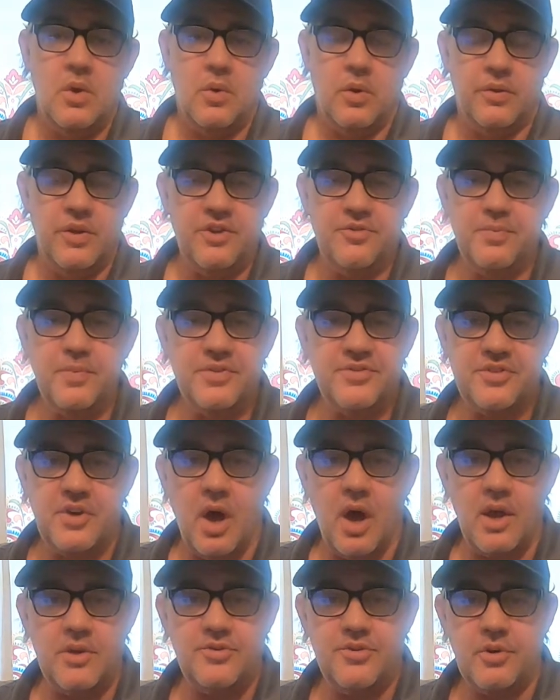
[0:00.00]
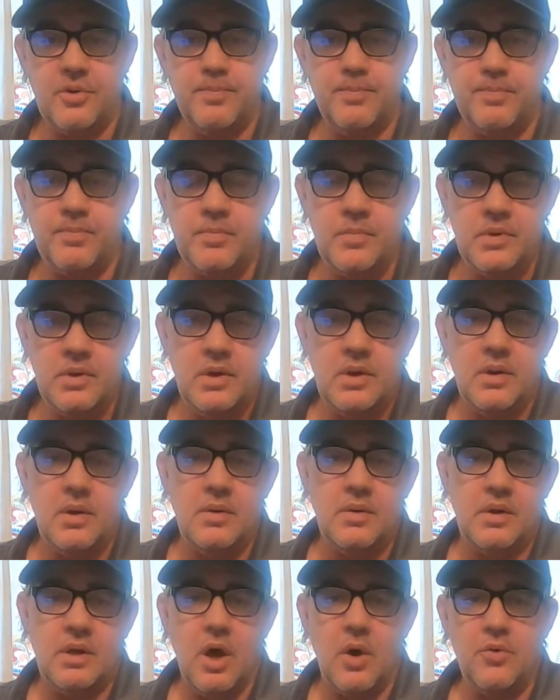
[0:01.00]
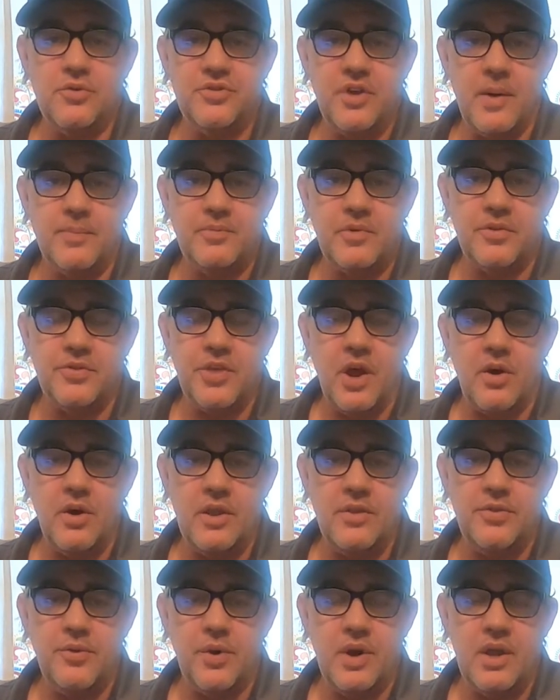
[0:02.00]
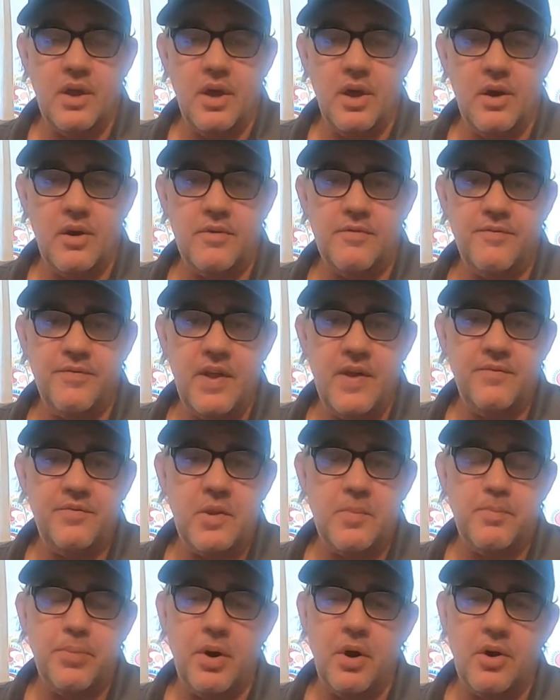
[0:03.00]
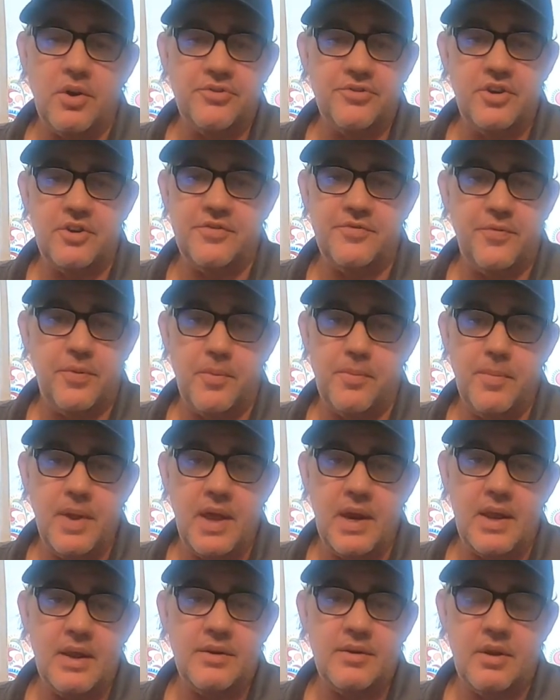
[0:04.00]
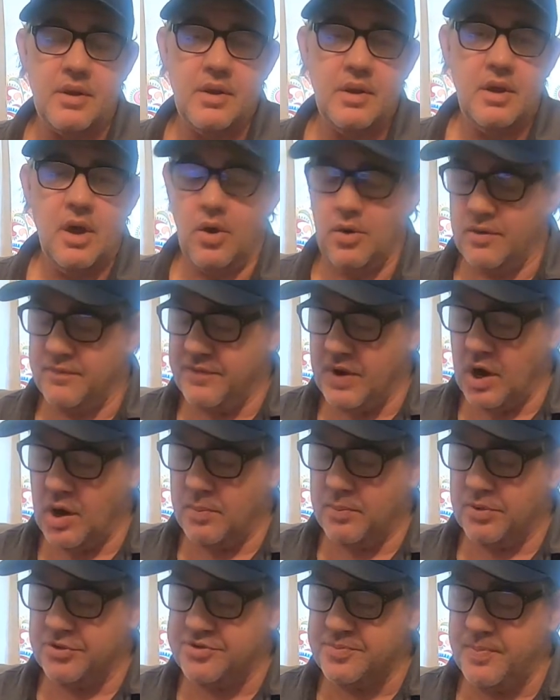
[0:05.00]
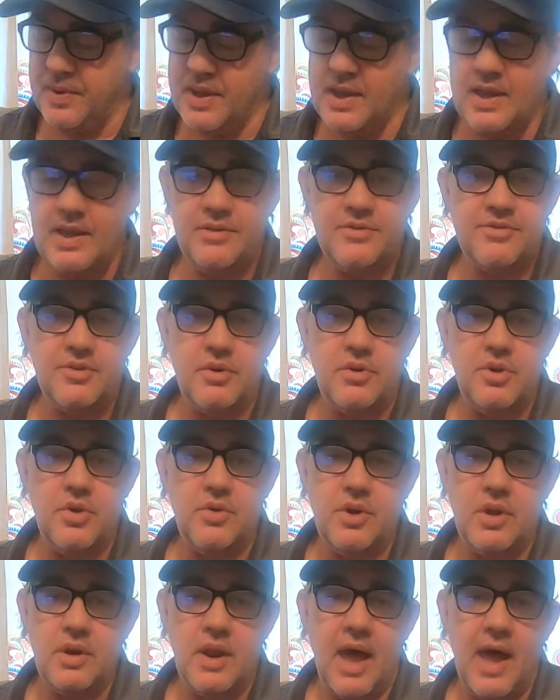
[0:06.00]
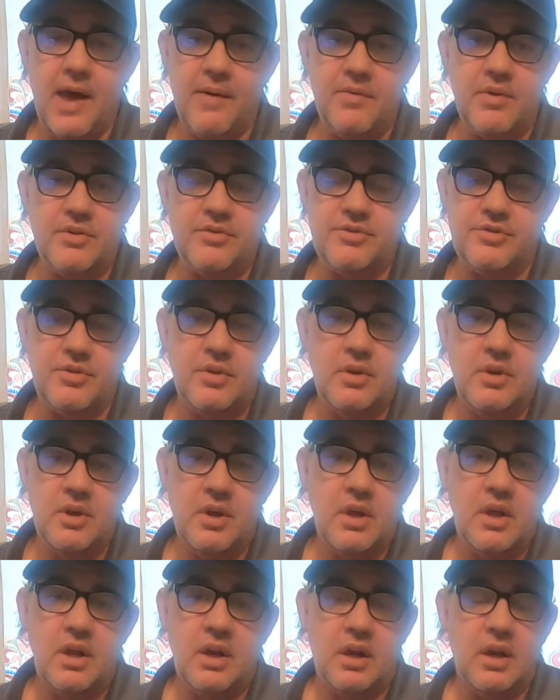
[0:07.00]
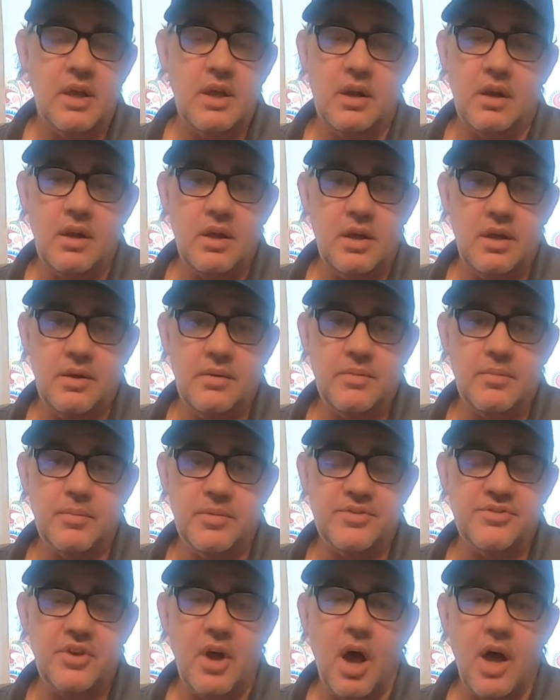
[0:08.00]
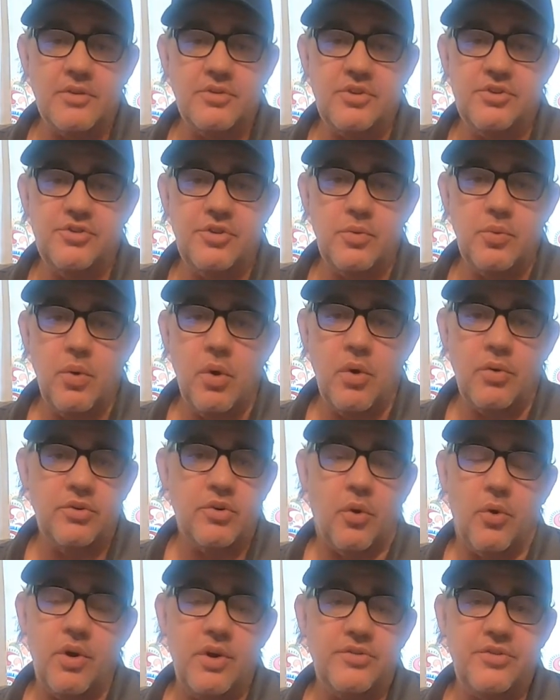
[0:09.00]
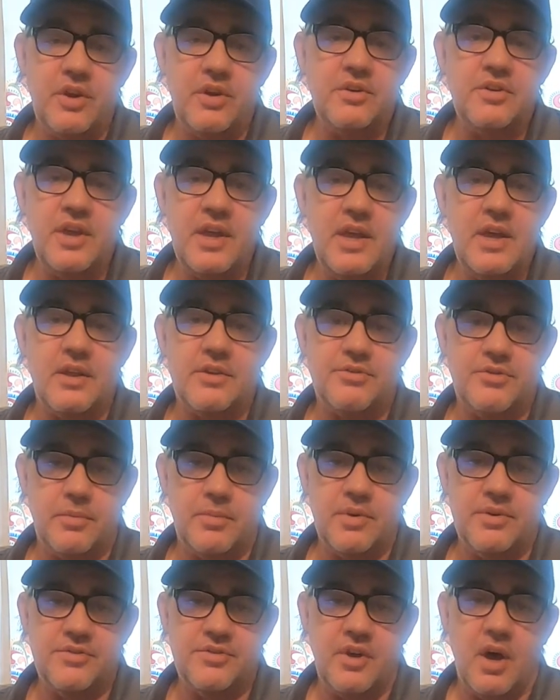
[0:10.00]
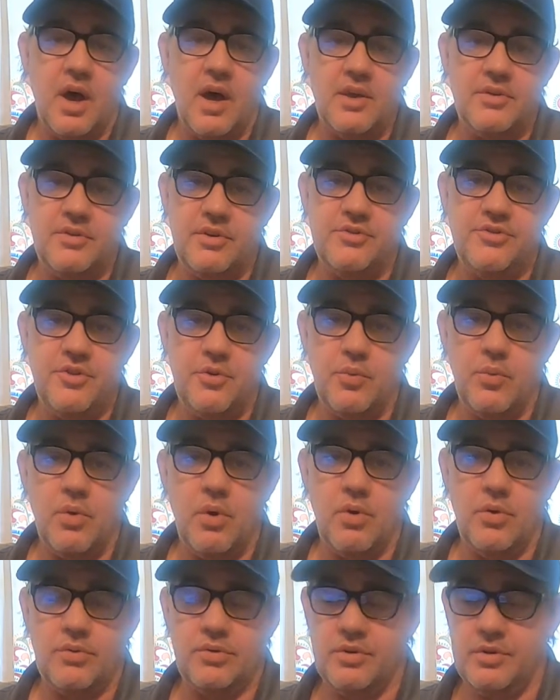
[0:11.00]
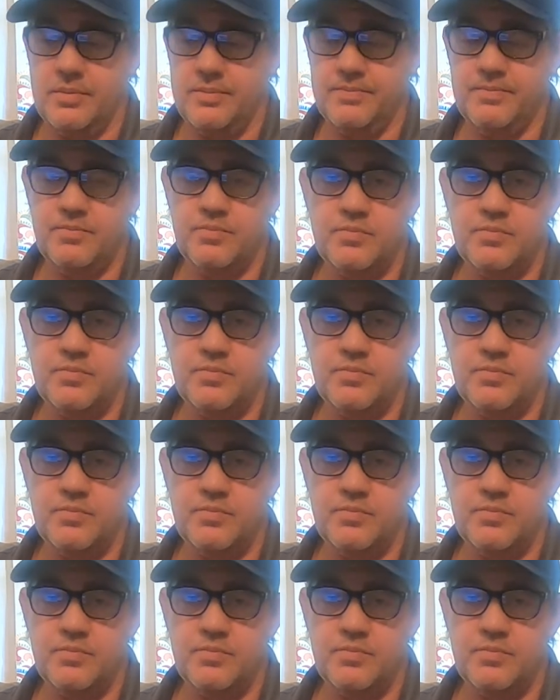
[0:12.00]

Well, this massager goes up to 3,350 pulses per minute on a variable speed, so you can have as little a massage as you want or as intense a massage as you want.